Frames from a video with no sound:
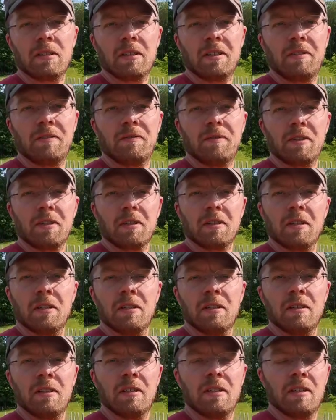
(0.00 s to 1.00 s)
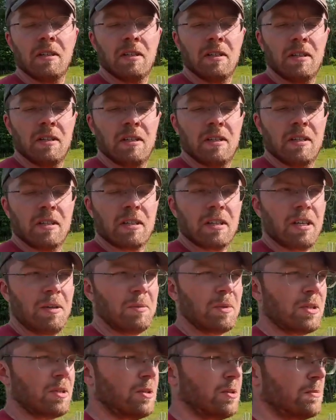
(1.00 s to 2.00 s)
evening
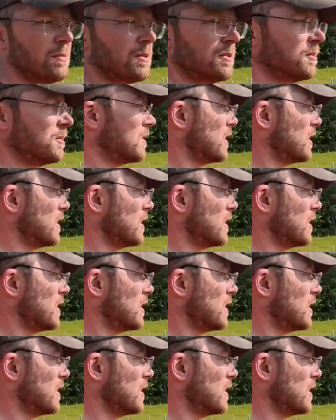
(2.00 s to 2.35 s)
coming home to